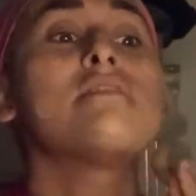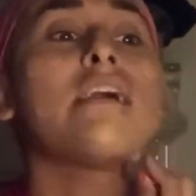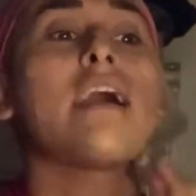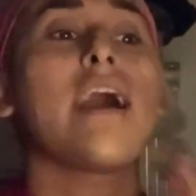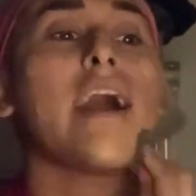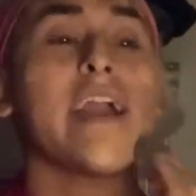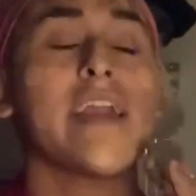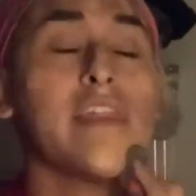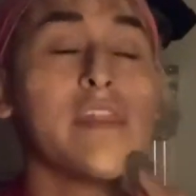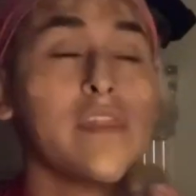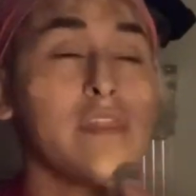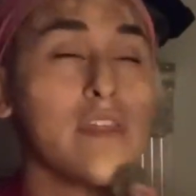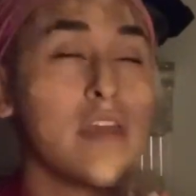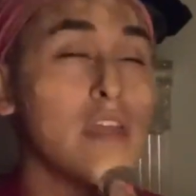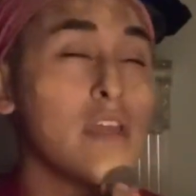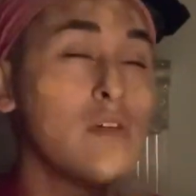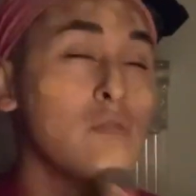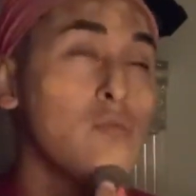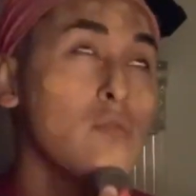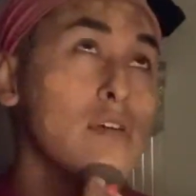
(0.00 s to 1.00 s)
I
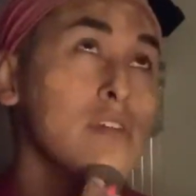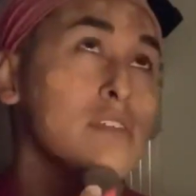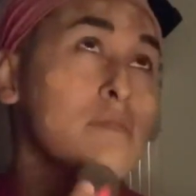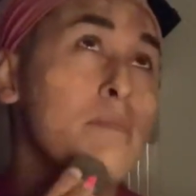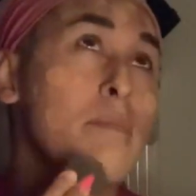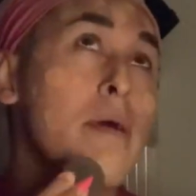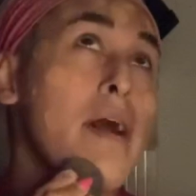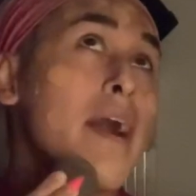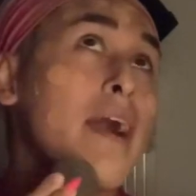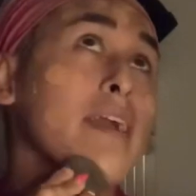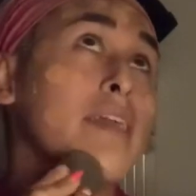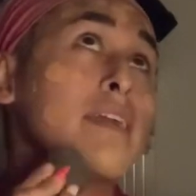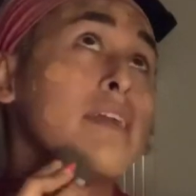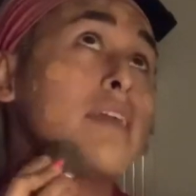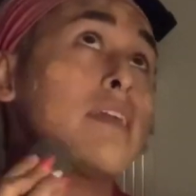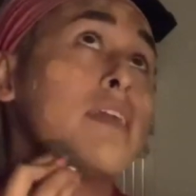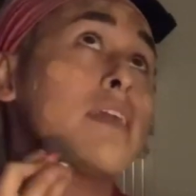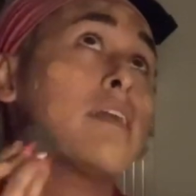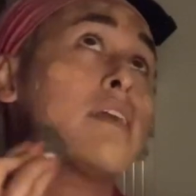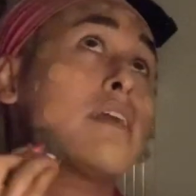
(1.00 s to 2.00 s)
think was back
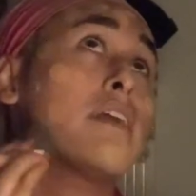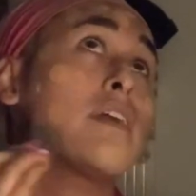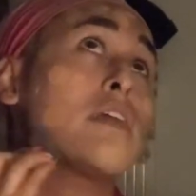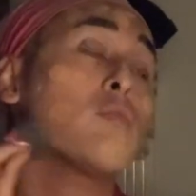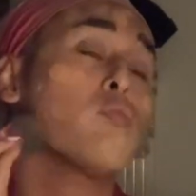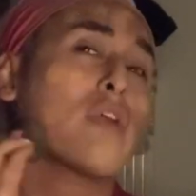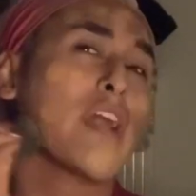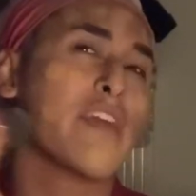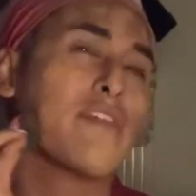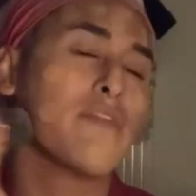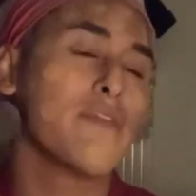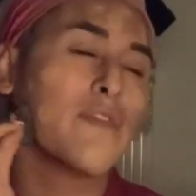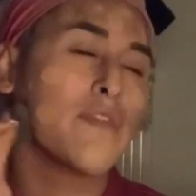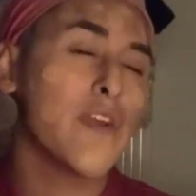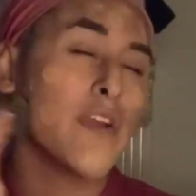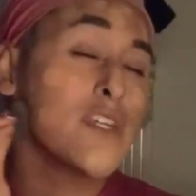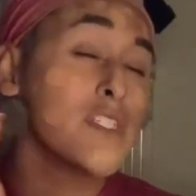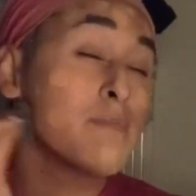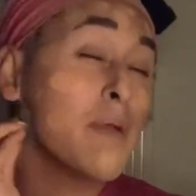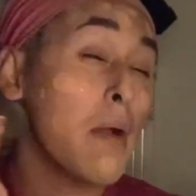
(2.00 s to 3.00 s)
in when I
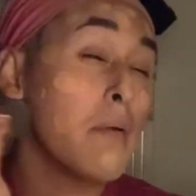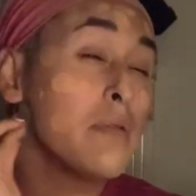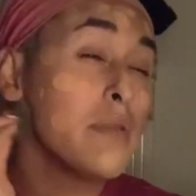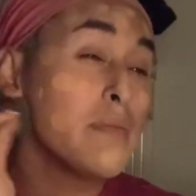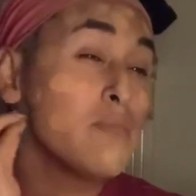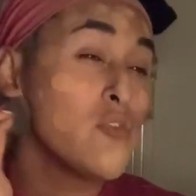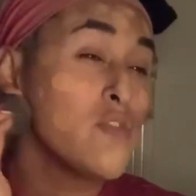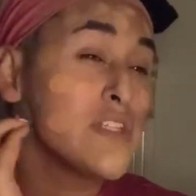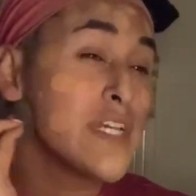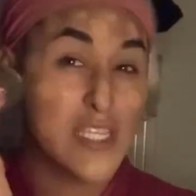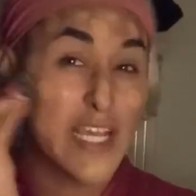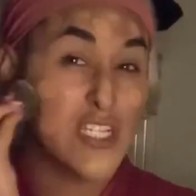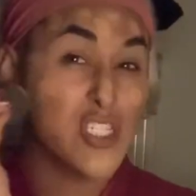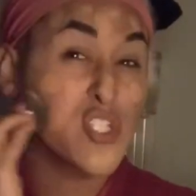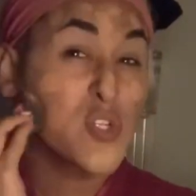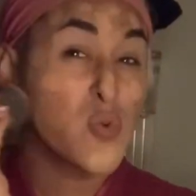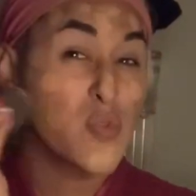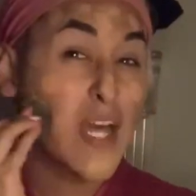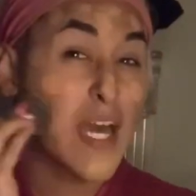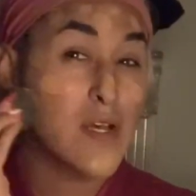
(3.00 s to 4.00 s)
first probably moved to like
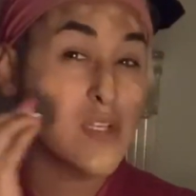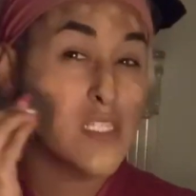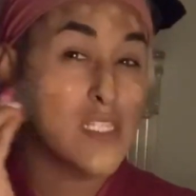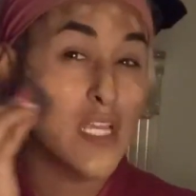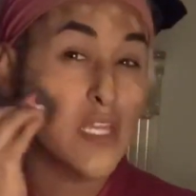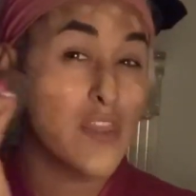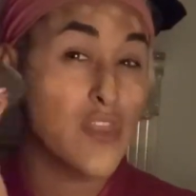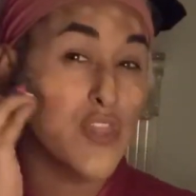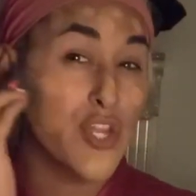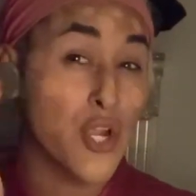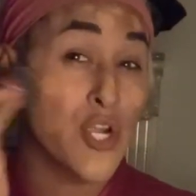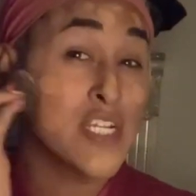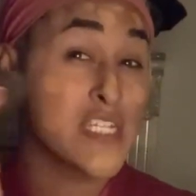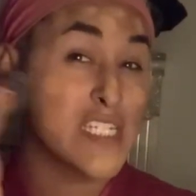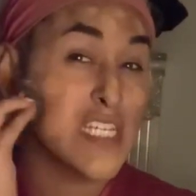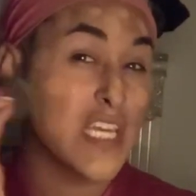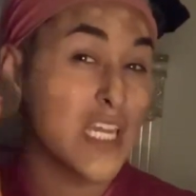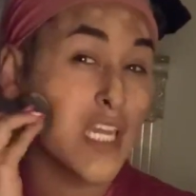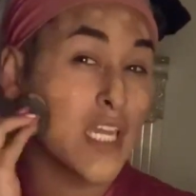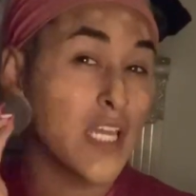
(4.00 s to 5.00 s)

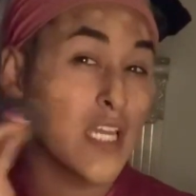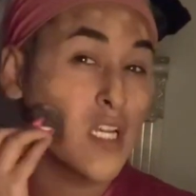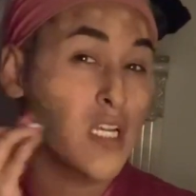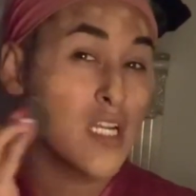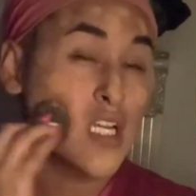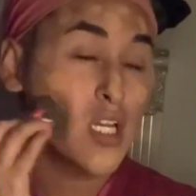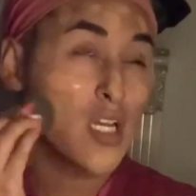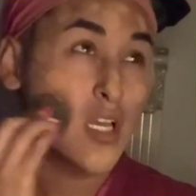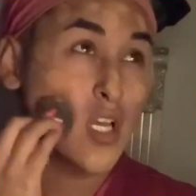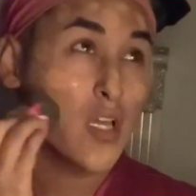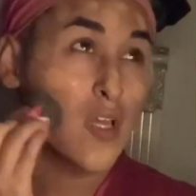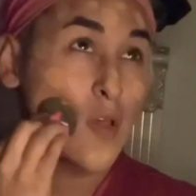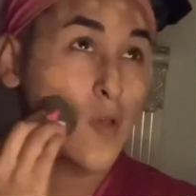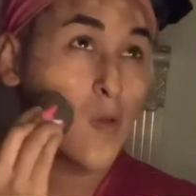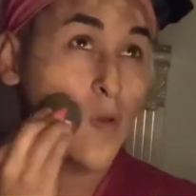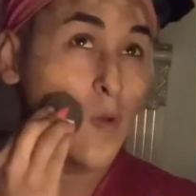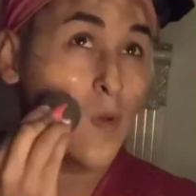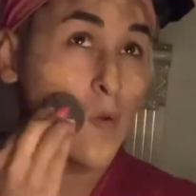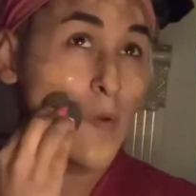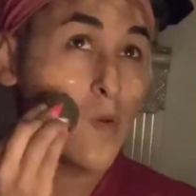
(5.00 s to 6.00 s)
2013.
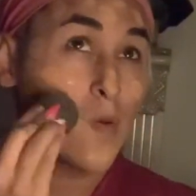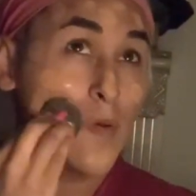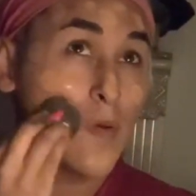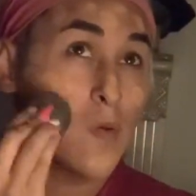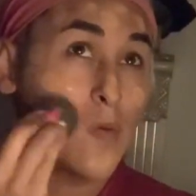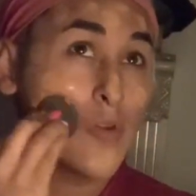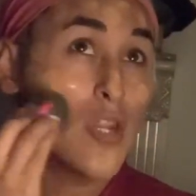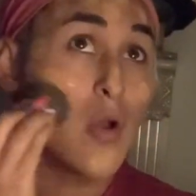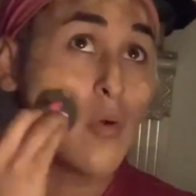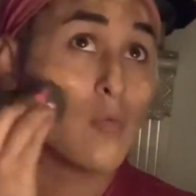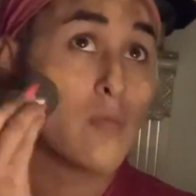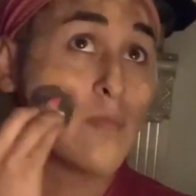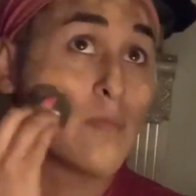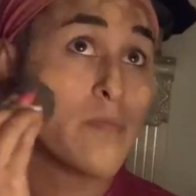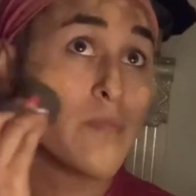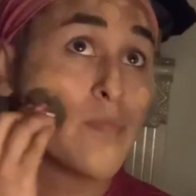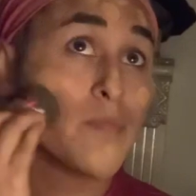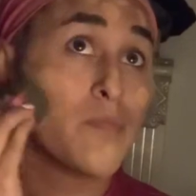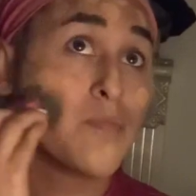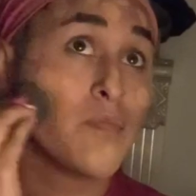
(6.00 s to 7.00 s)
No,
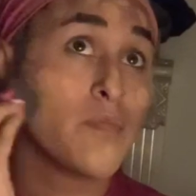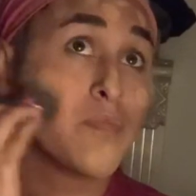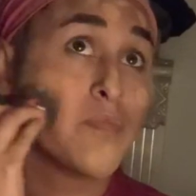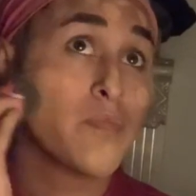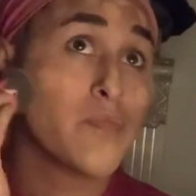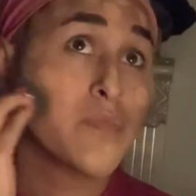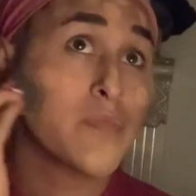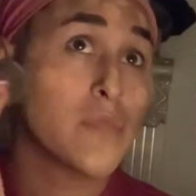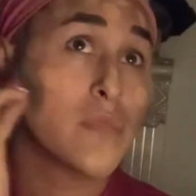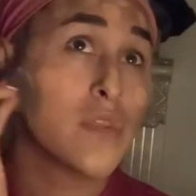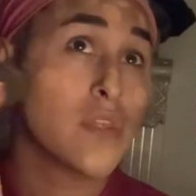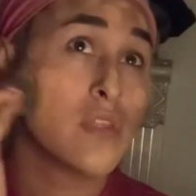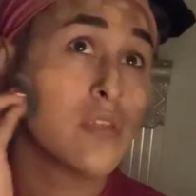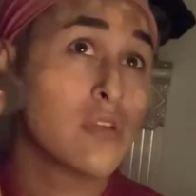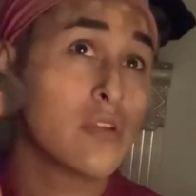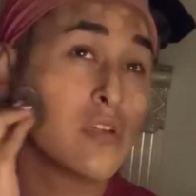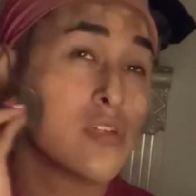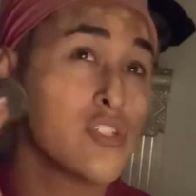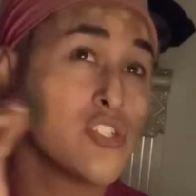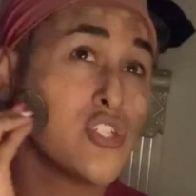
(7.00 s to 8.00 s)

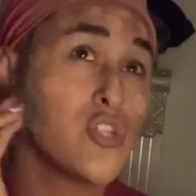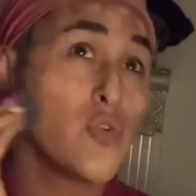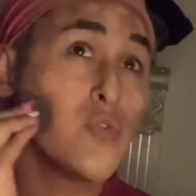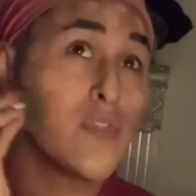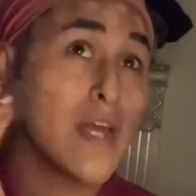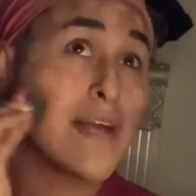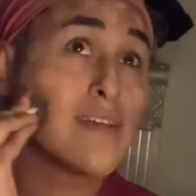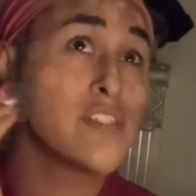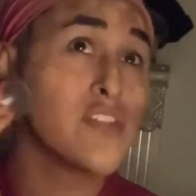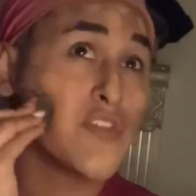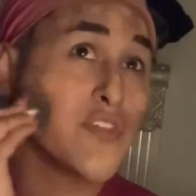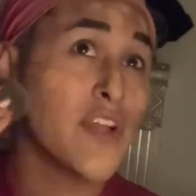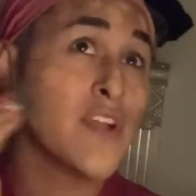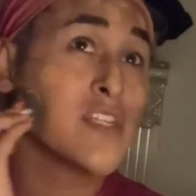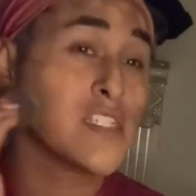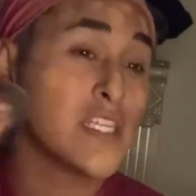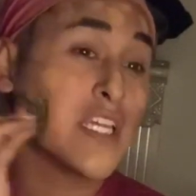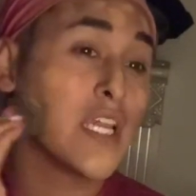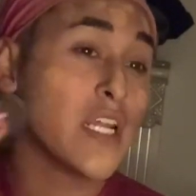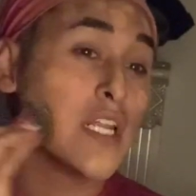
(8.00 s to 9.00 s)

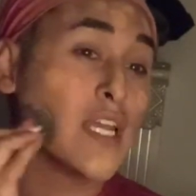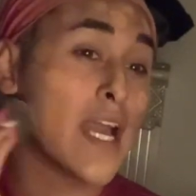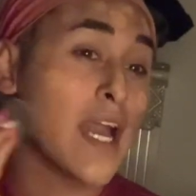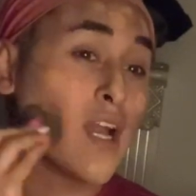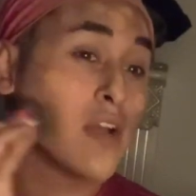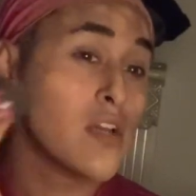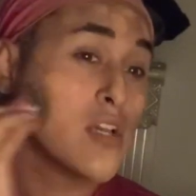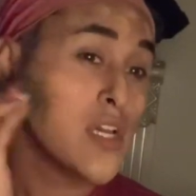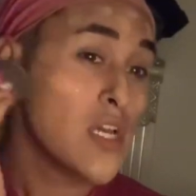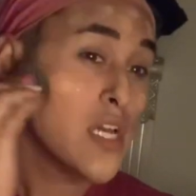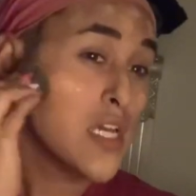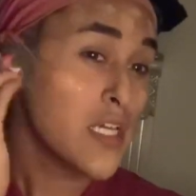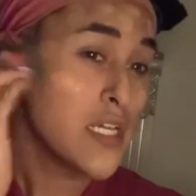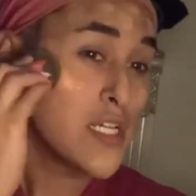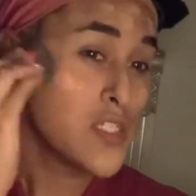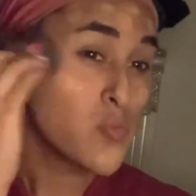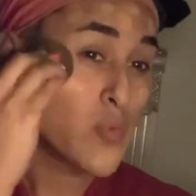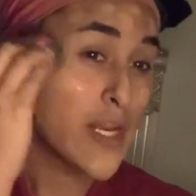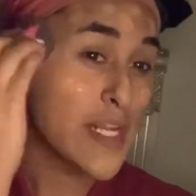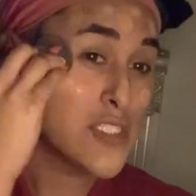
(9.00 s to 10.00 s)
2013, yeah,
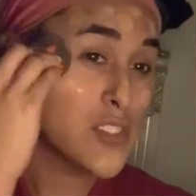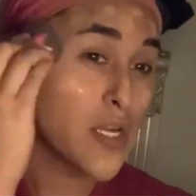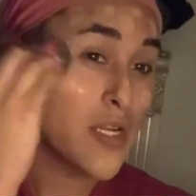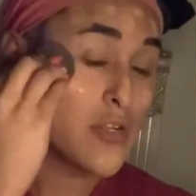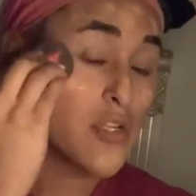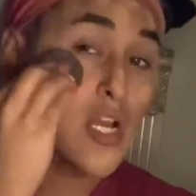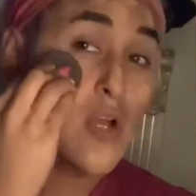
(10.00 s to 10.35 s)
is when I started.